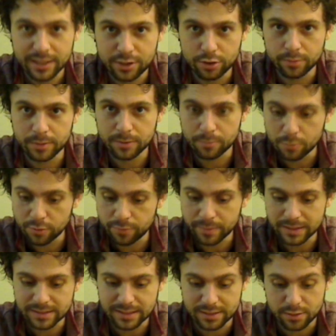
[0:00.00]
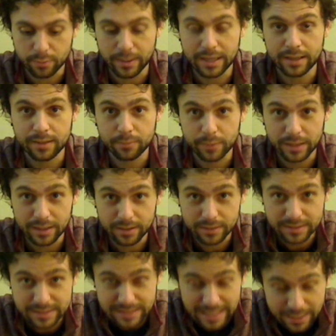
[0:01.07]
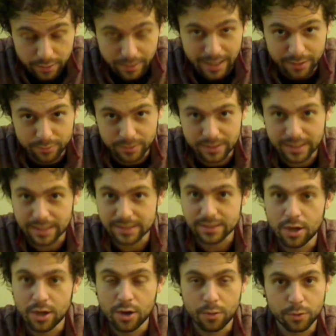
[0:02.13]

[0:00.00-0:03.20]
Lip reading: human movements is the way we interact with this,